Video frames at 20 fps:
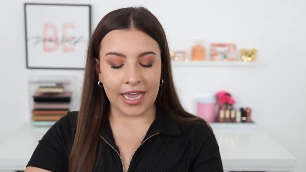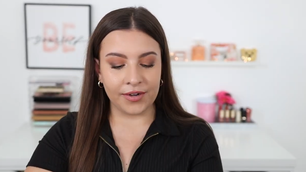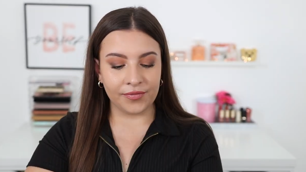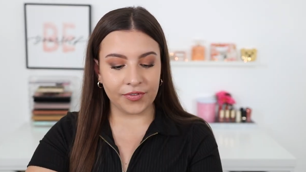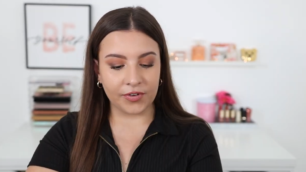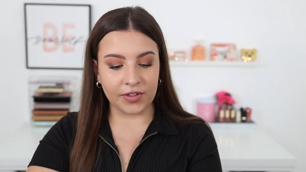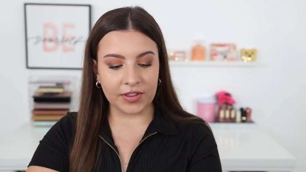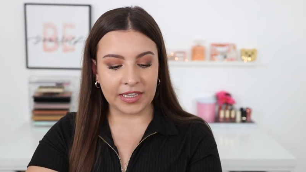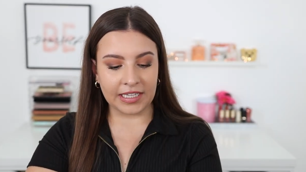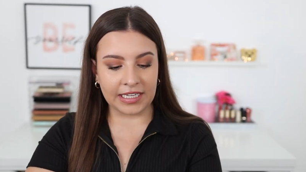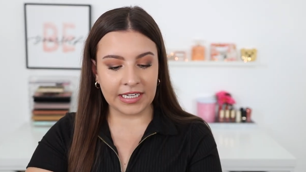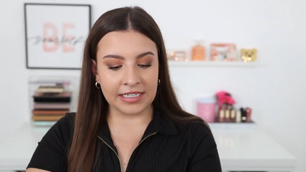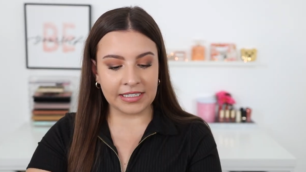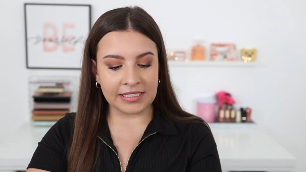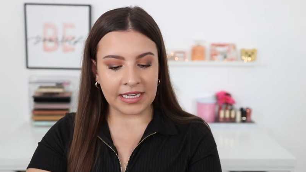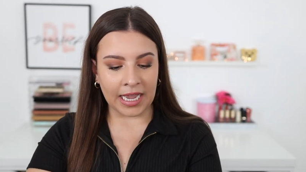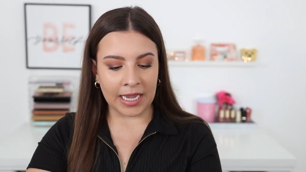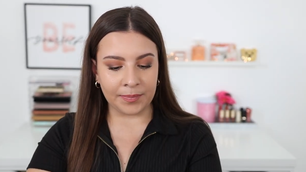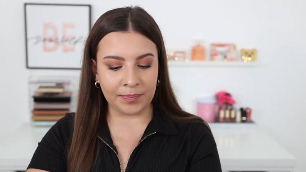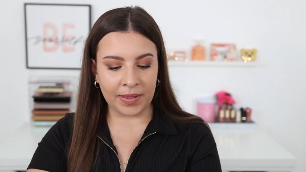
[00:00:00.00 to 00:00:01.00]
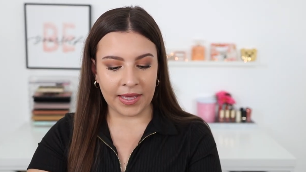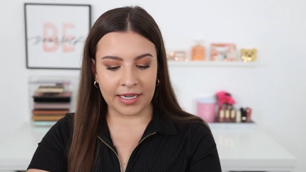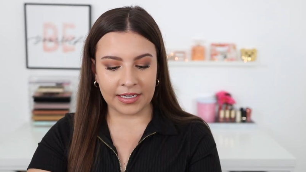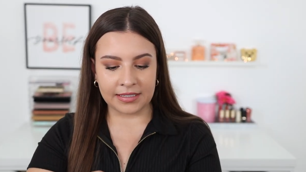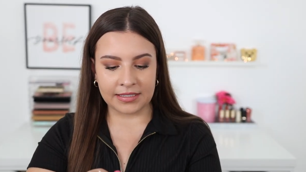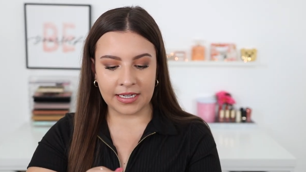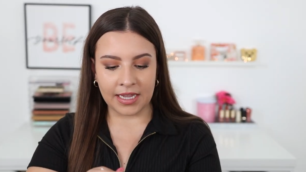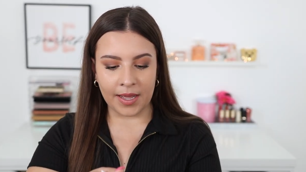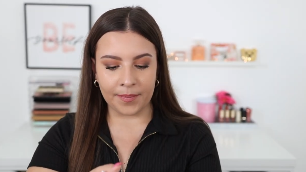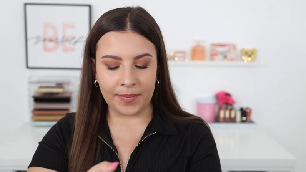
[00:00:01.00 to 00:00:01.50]
And for these, I
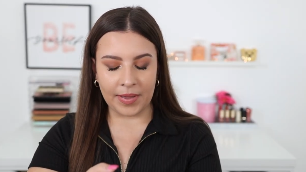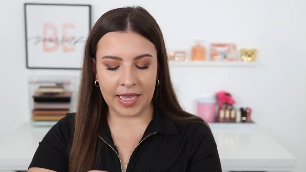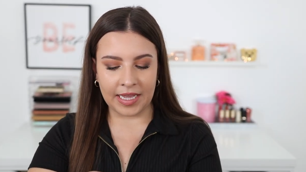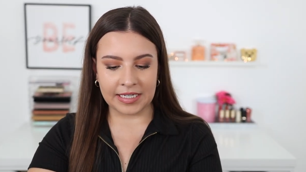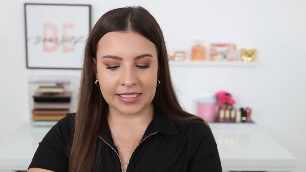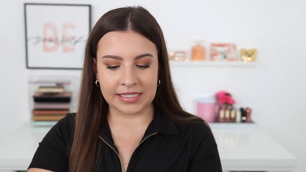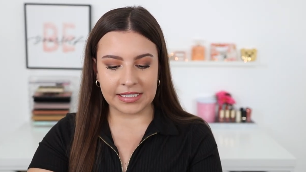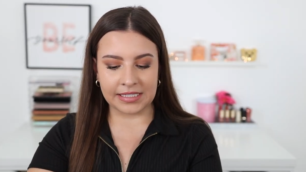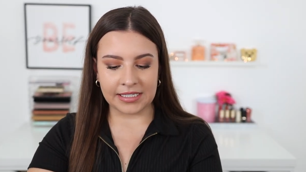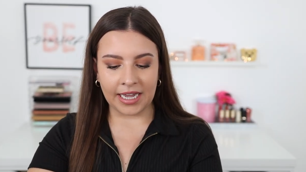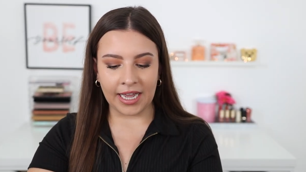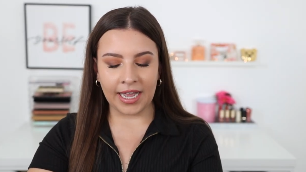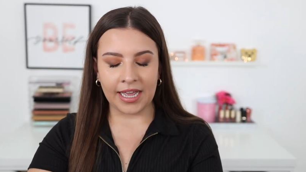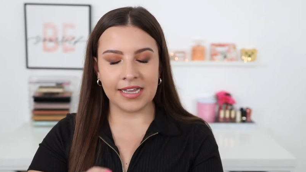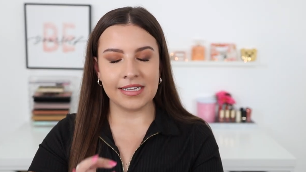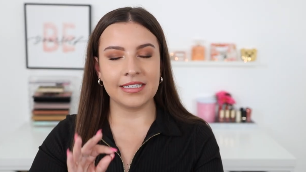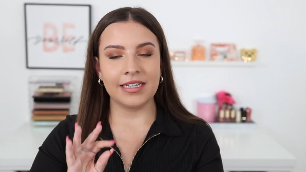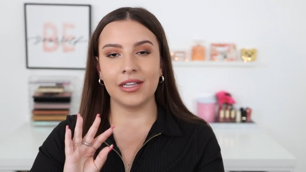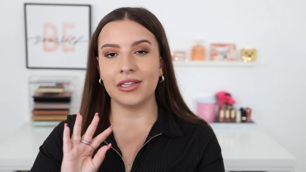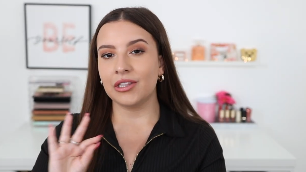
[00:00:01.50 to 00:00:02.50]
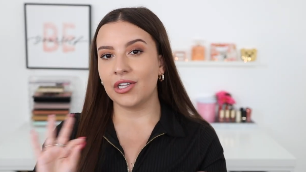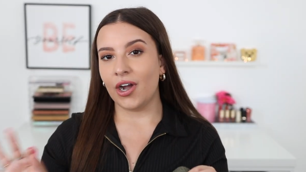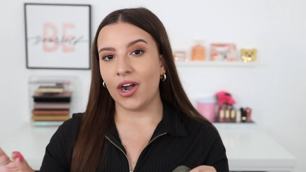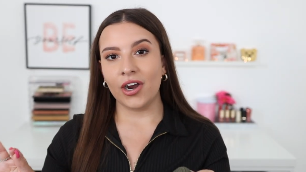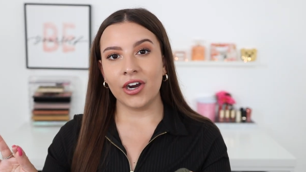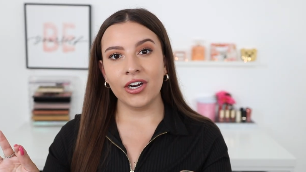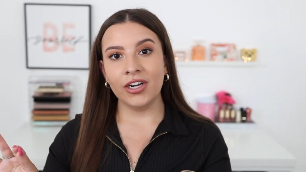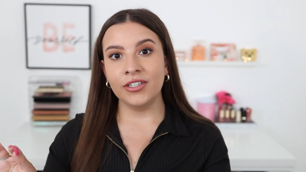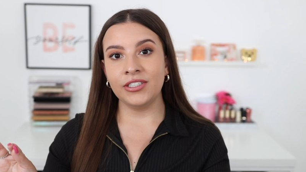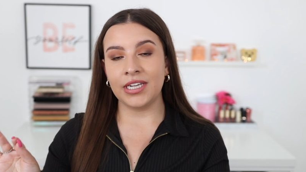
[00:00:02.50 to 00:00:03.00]
picked up a size
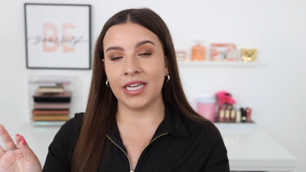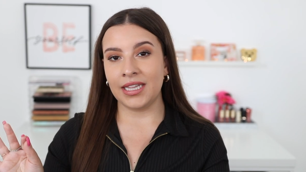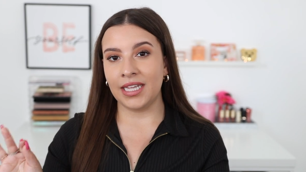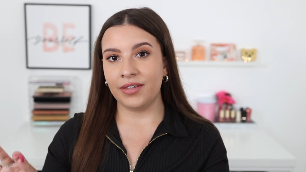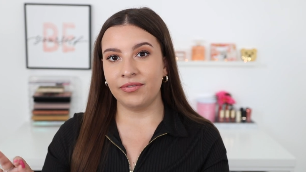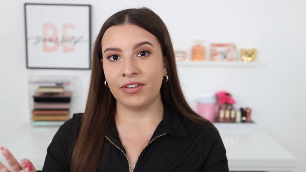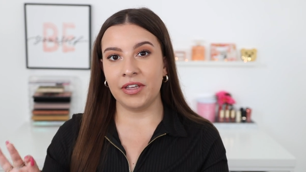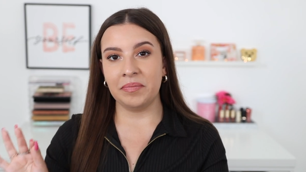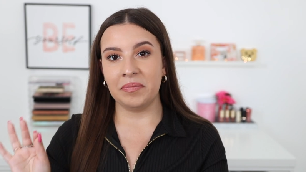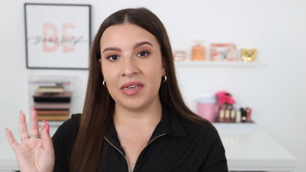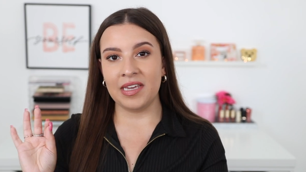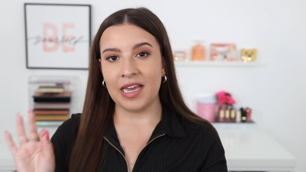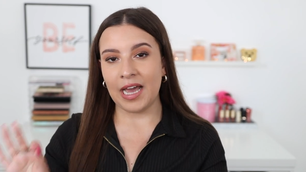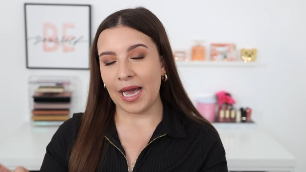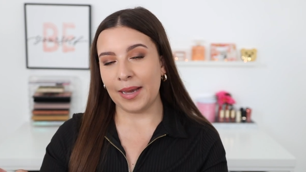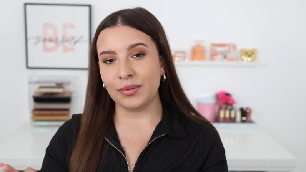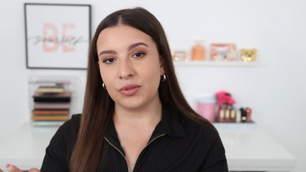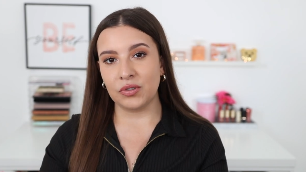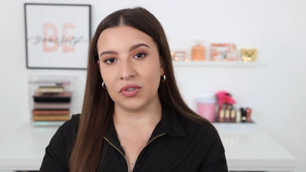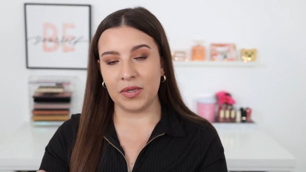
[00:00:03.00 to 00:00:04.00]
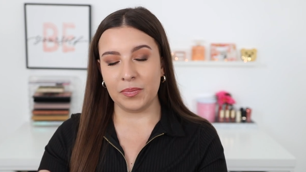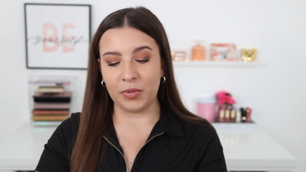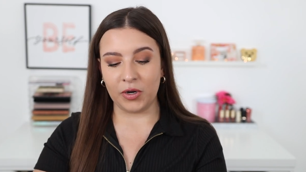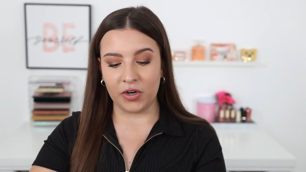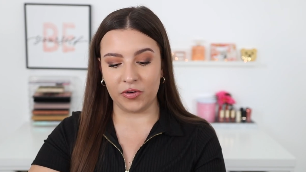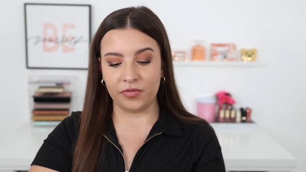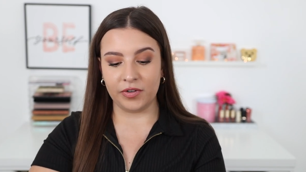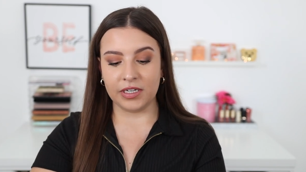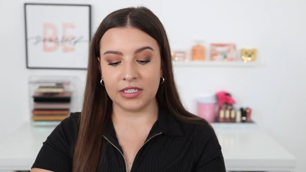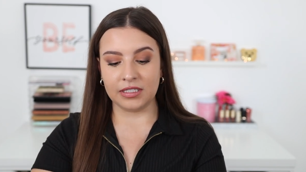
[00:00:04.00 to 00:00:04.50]
large and they fit me absolutely
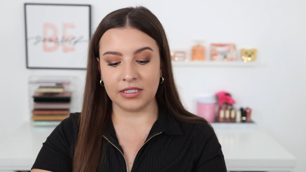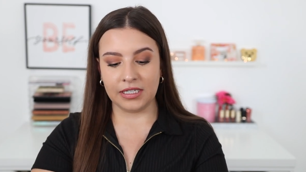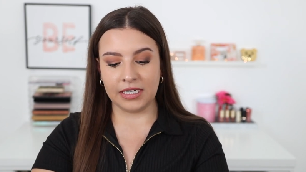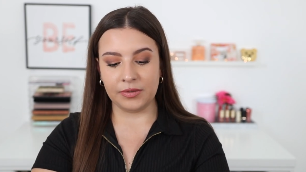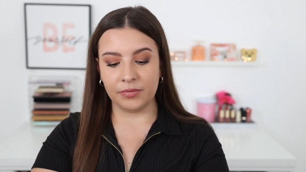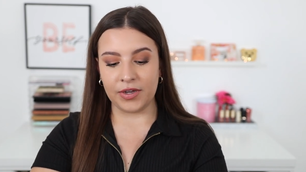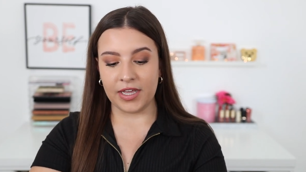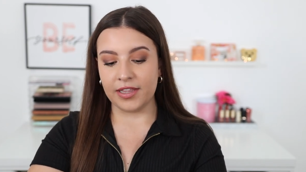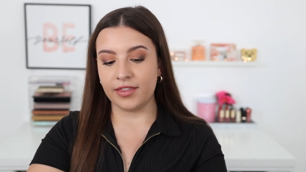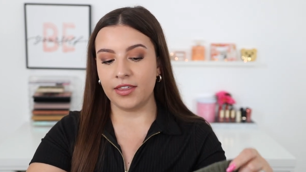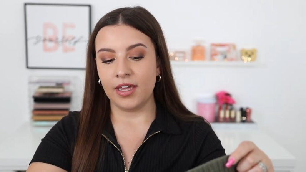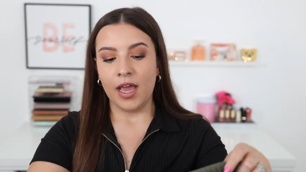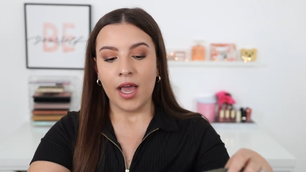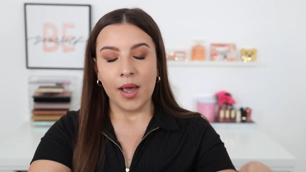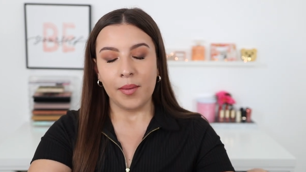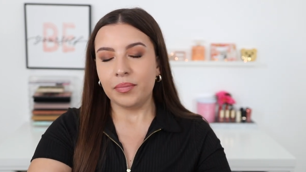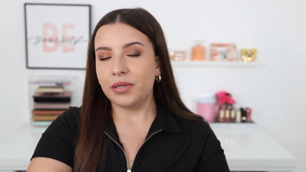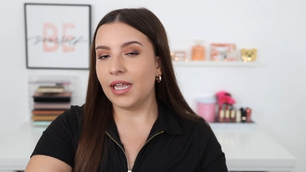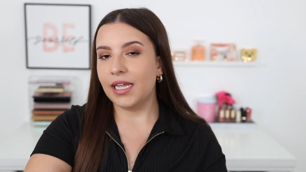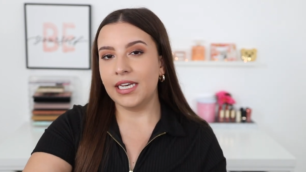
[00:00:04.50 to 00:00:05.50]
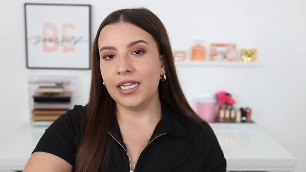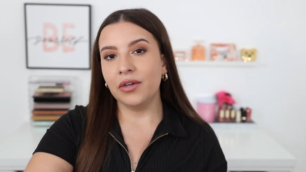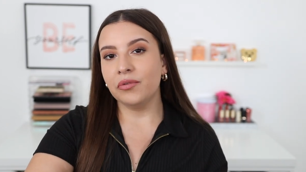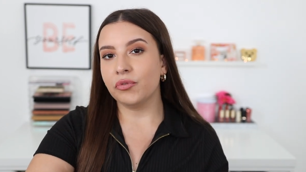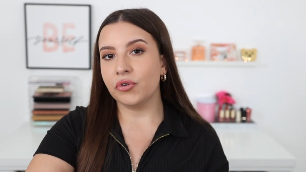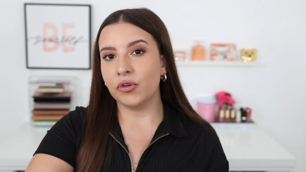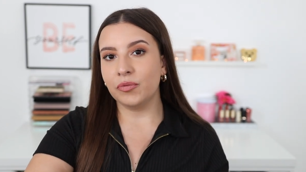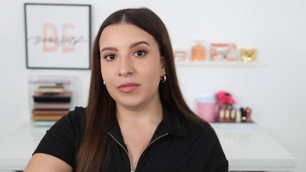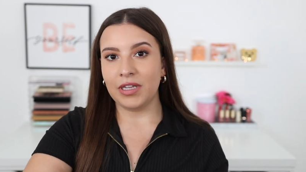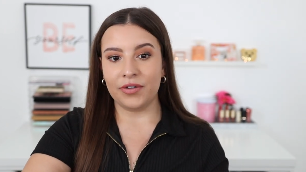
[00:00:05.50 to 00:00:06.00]
perfectly with plenty
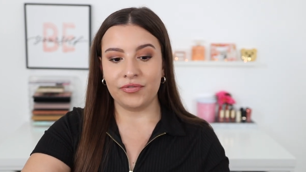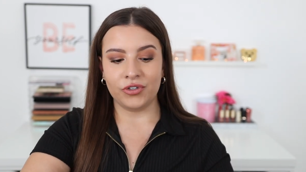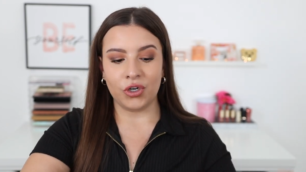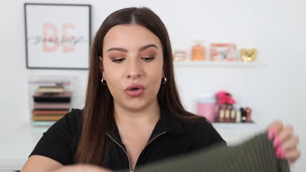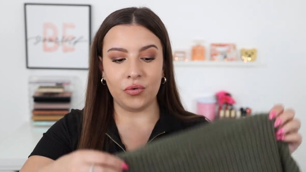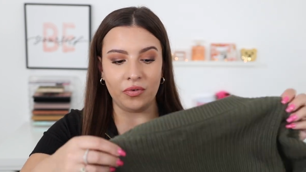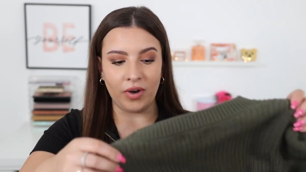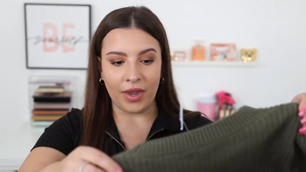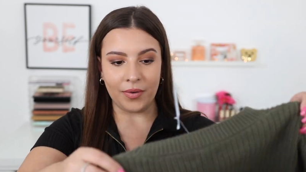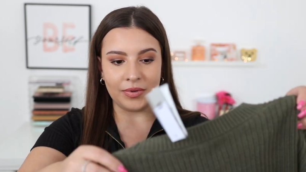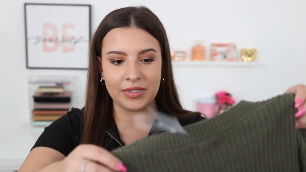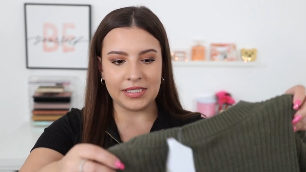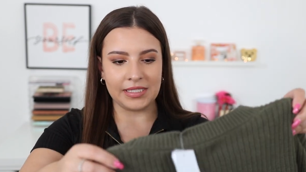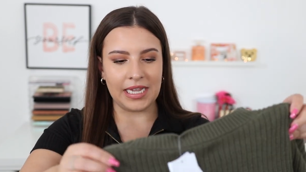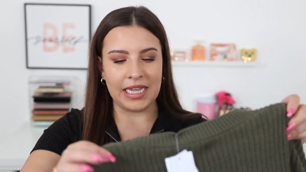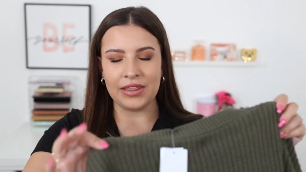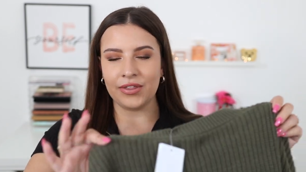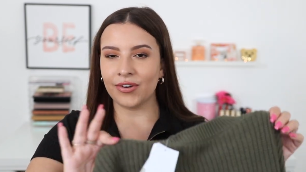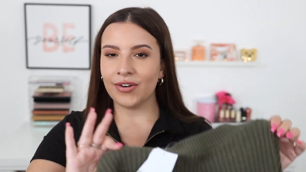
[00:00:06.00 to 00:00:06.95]
of room left over, I would say.